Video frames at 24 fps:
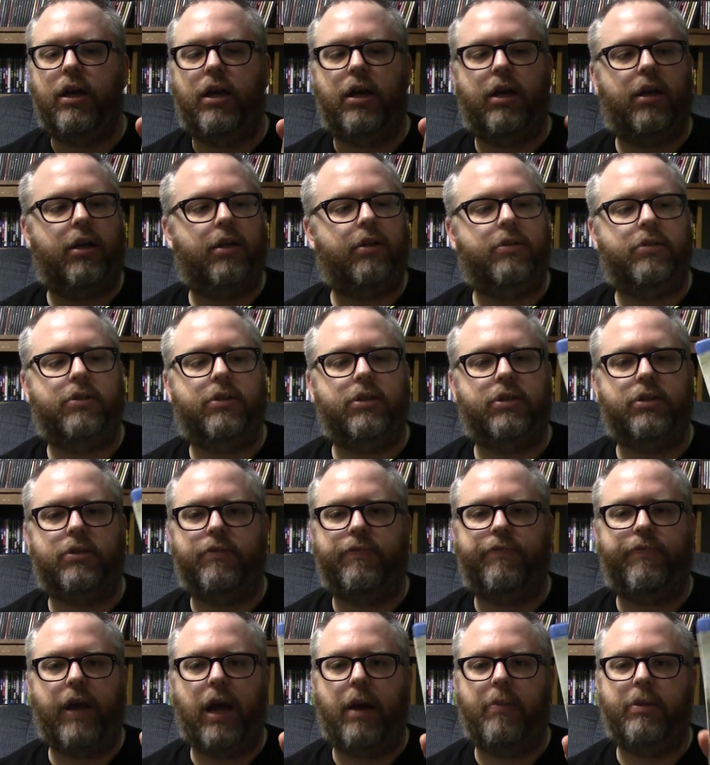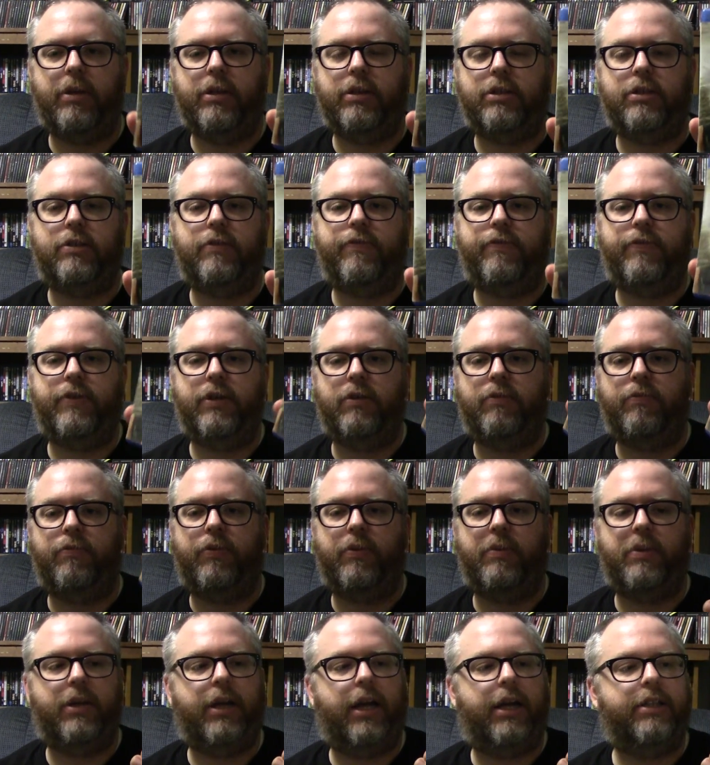Uh, just fabulous film
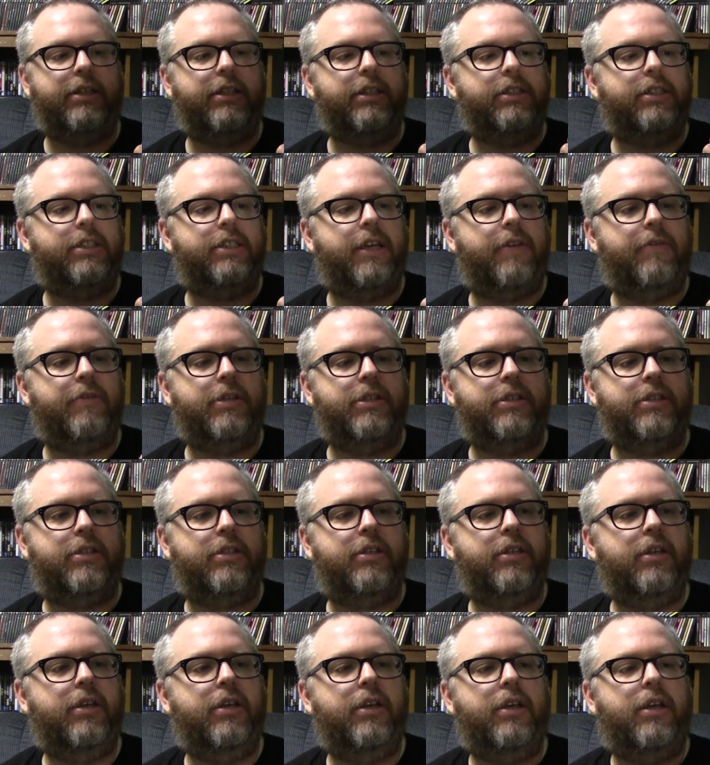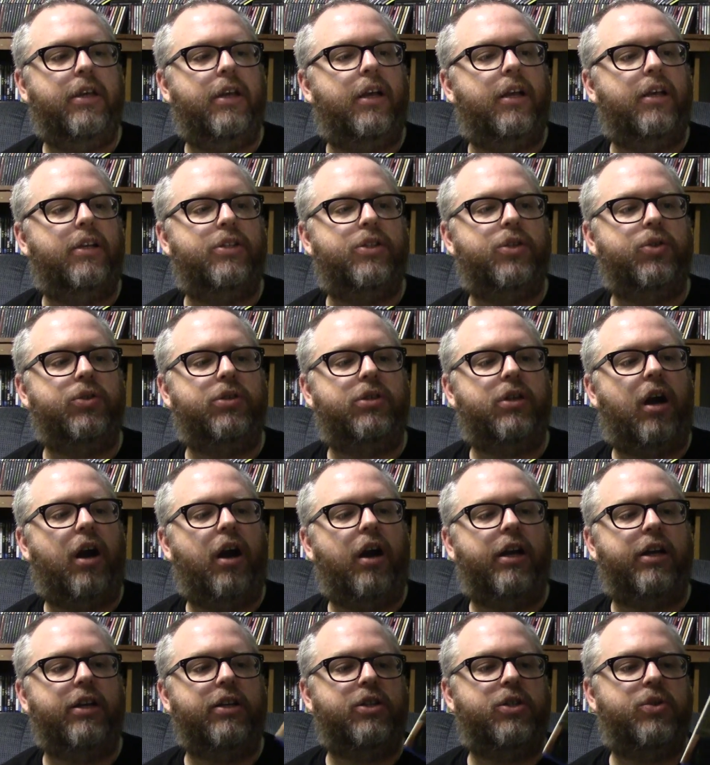from the nineteen seventies. Uh, so
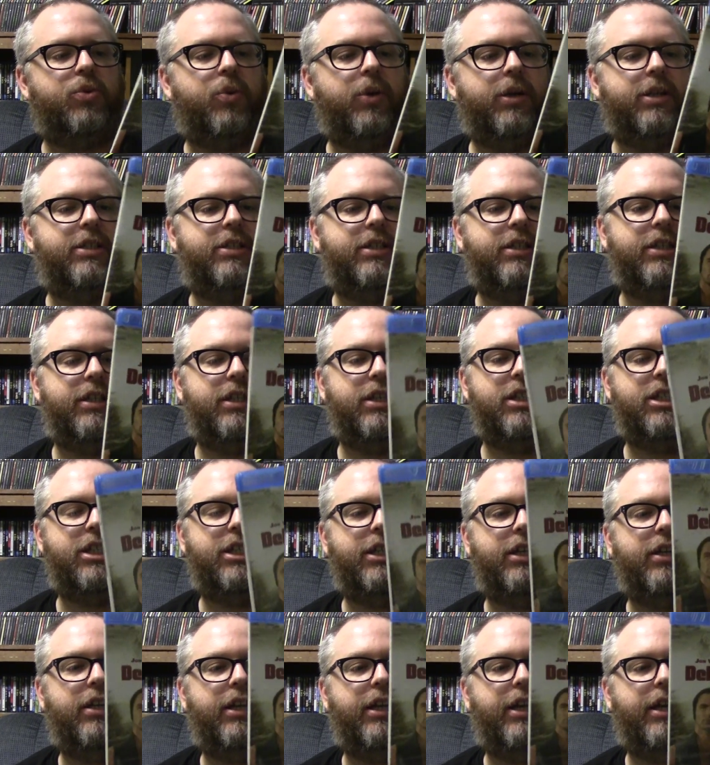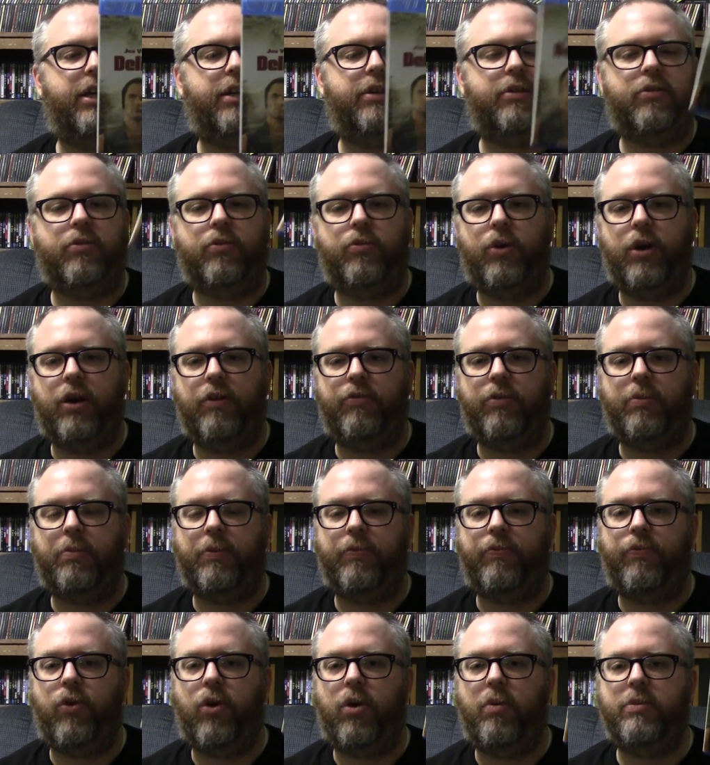dark and twisted and chilling, and wonderful
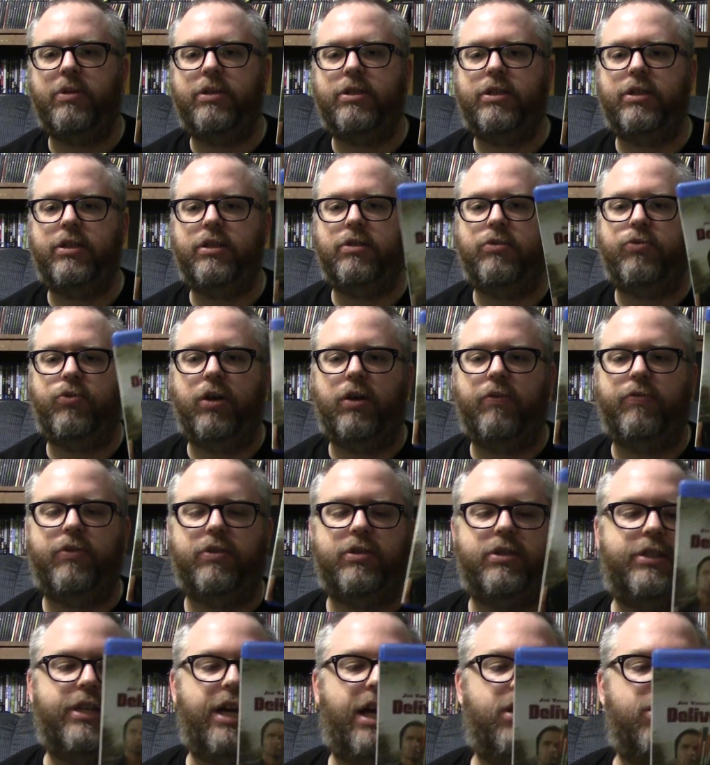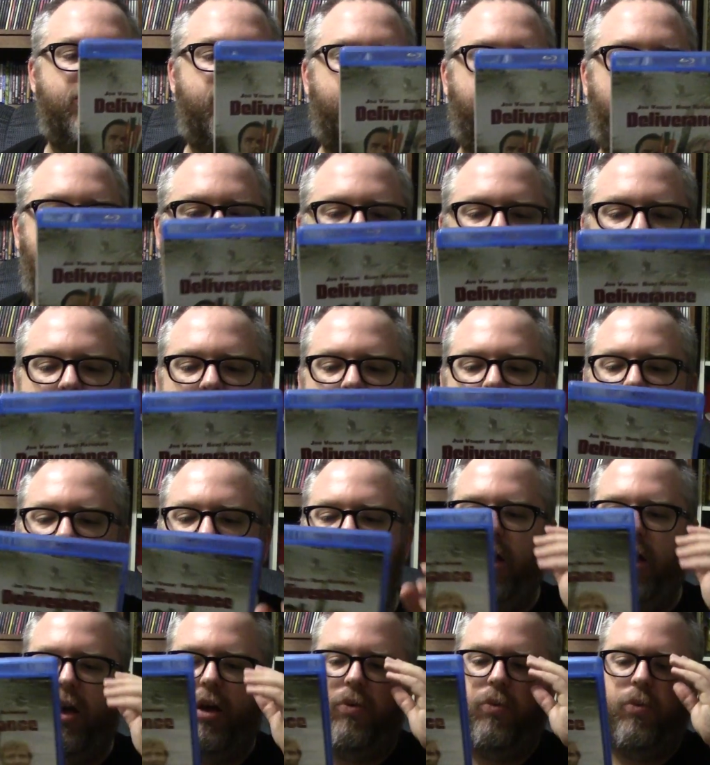performances, wonderful soundtrack,
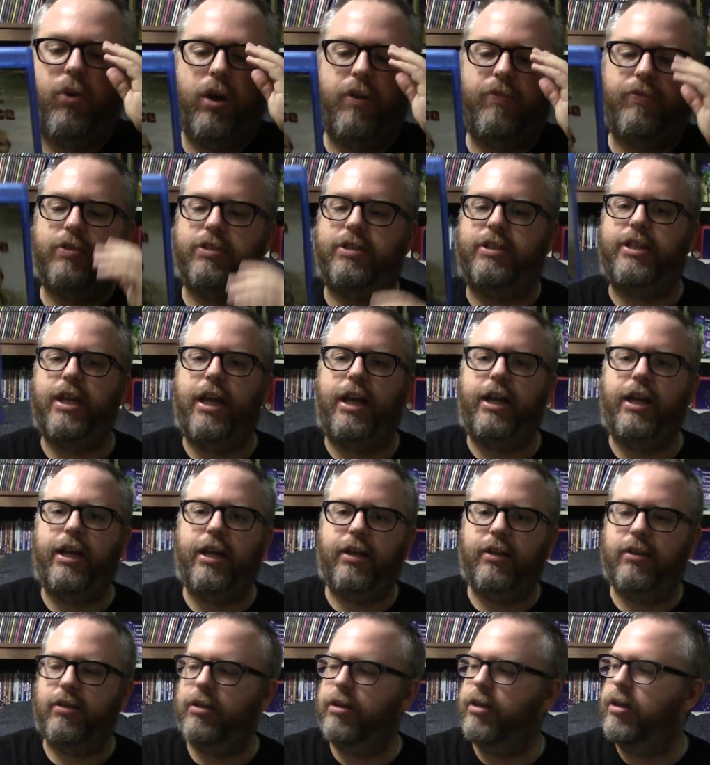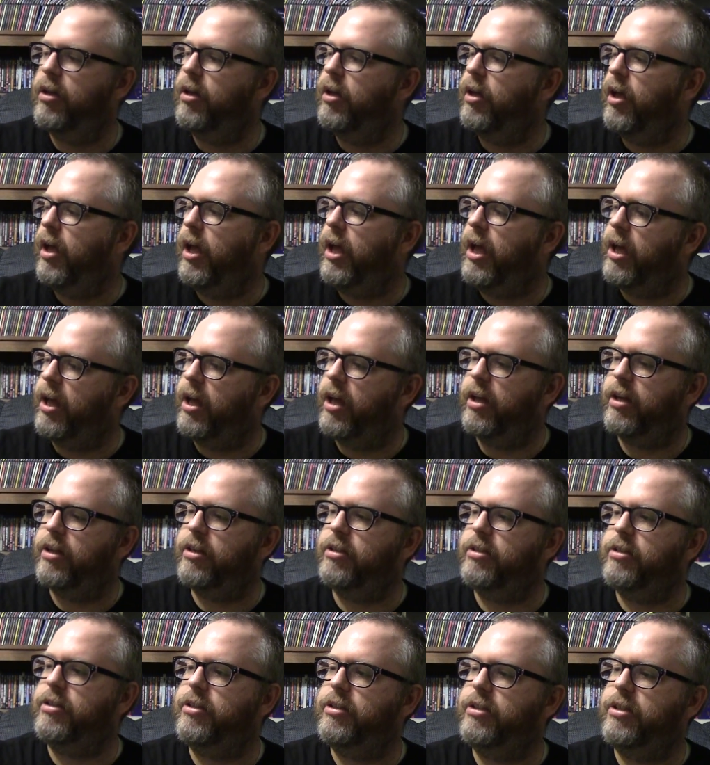wonderful setting,
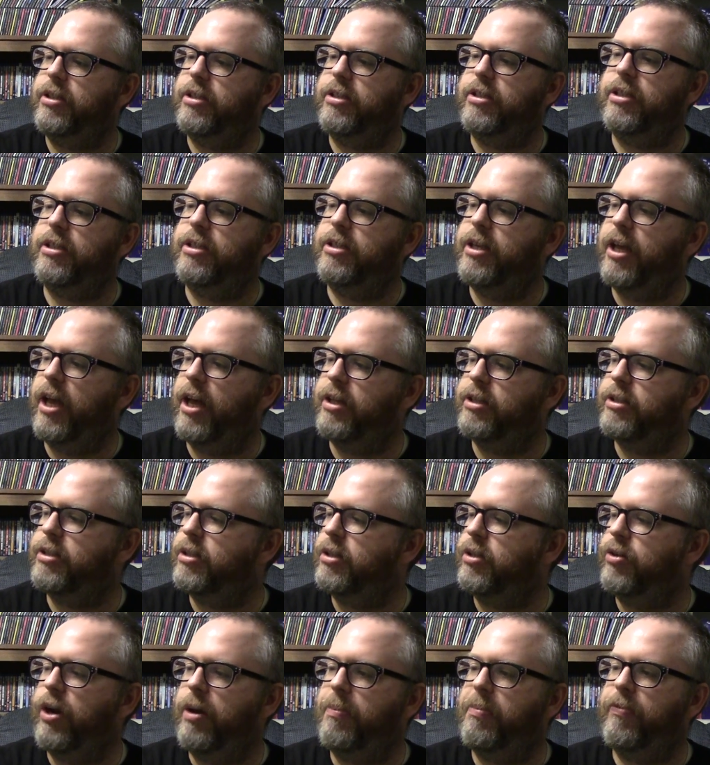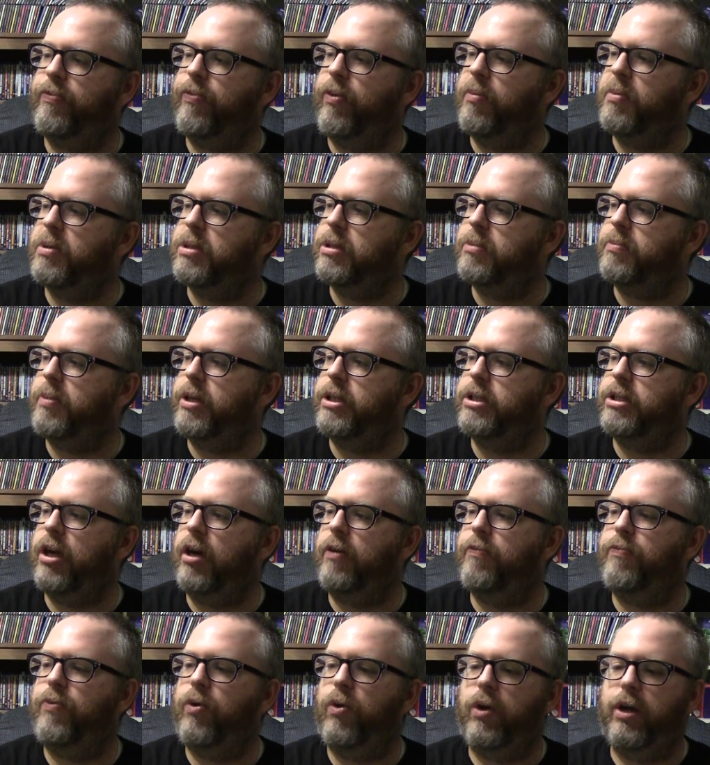and just intense and great performances by
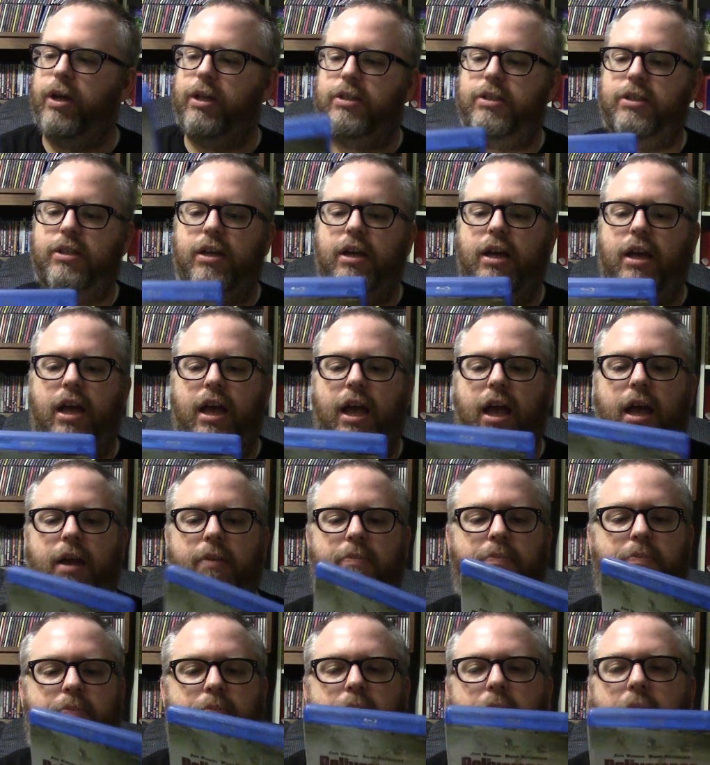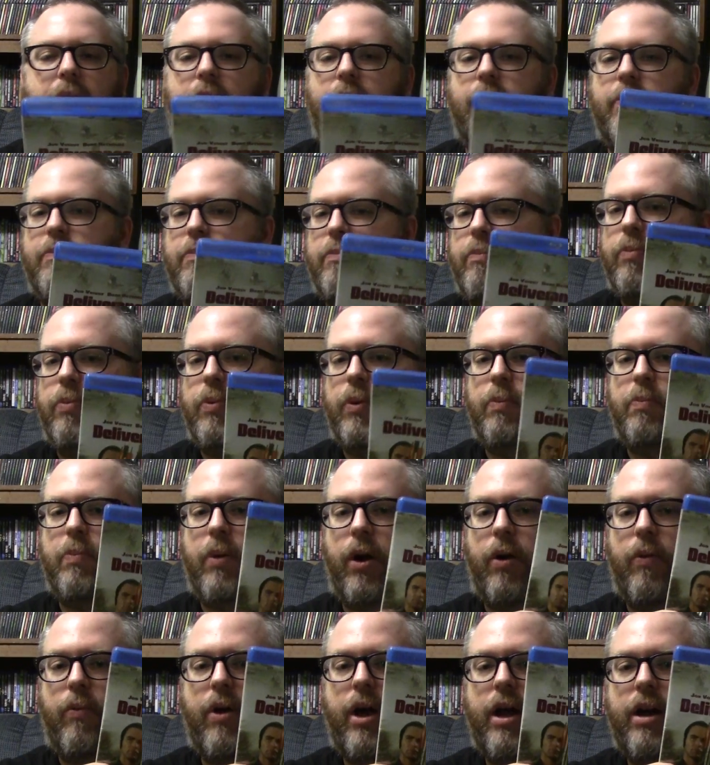John Voight and and
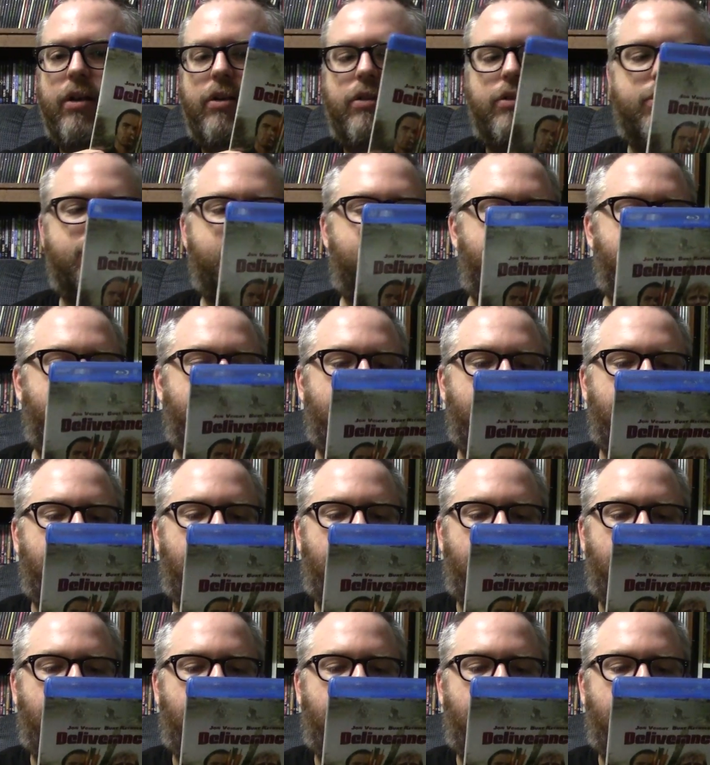Burt Reynolds